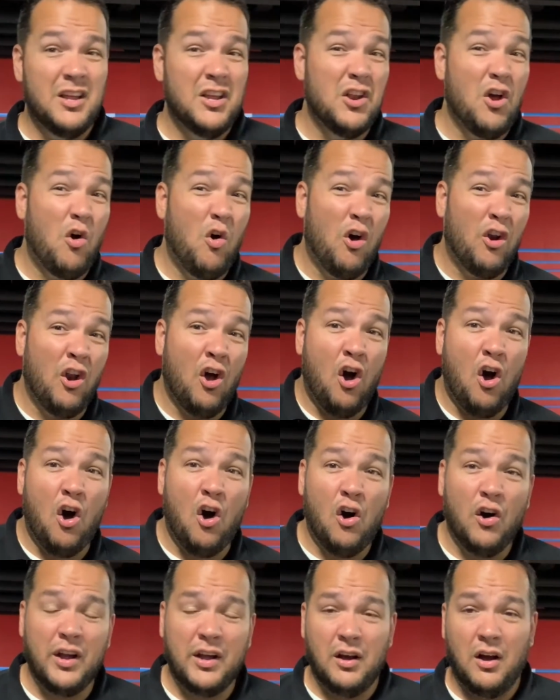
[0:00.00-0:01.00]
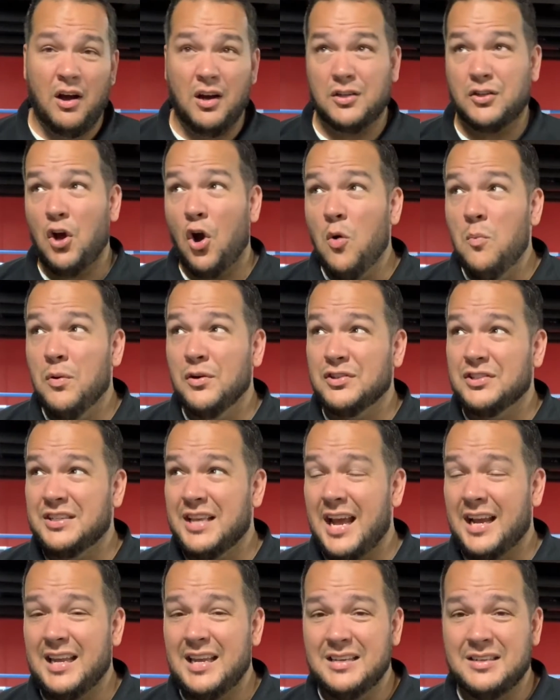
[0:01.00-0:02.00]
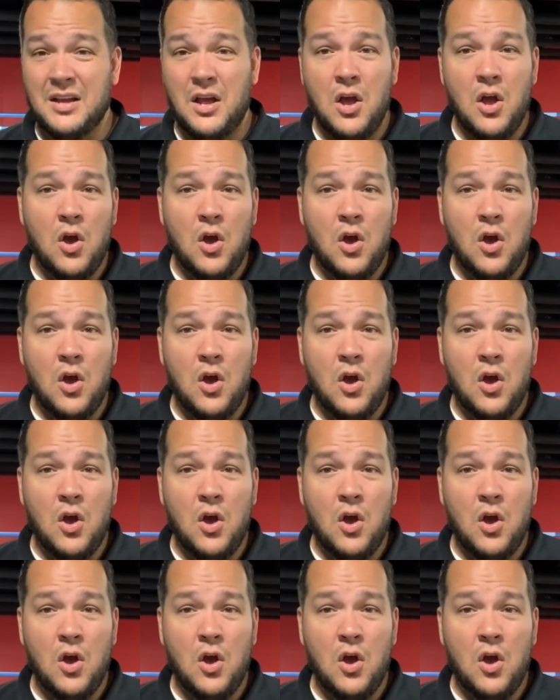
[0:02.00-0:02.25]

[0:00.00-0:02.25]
You know, on October 2nd,